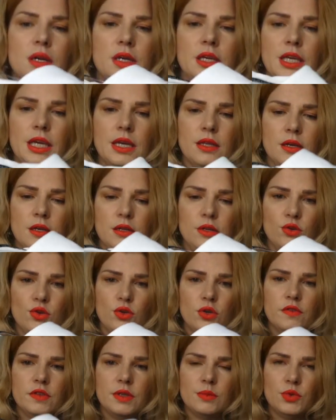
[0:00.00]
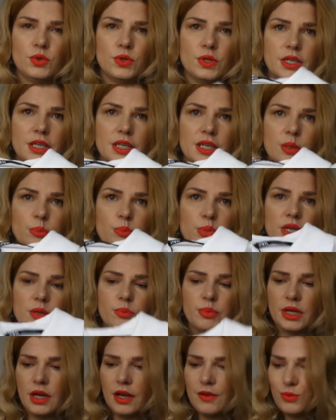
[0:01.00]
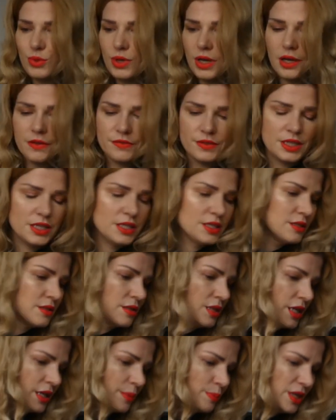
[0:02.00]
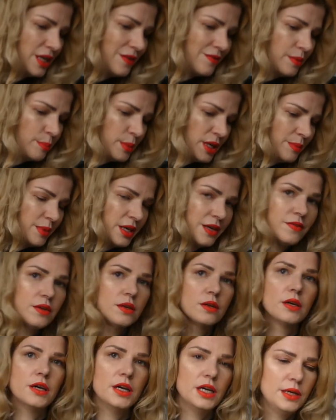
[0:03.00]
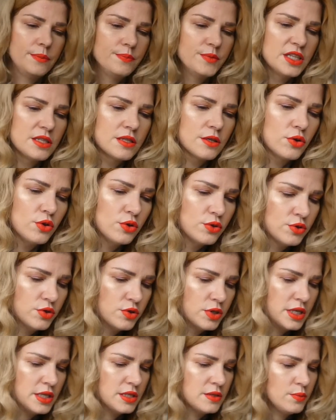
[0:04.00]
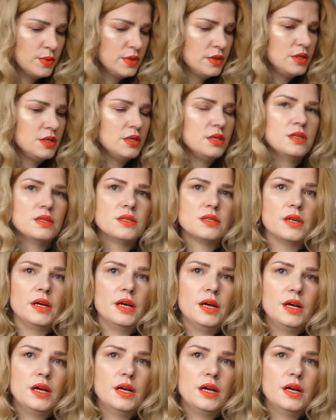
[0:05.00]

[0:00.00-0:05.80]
Yet I don't know if I'm gonna keep it, but I would love this, like maybe even as a contrast with these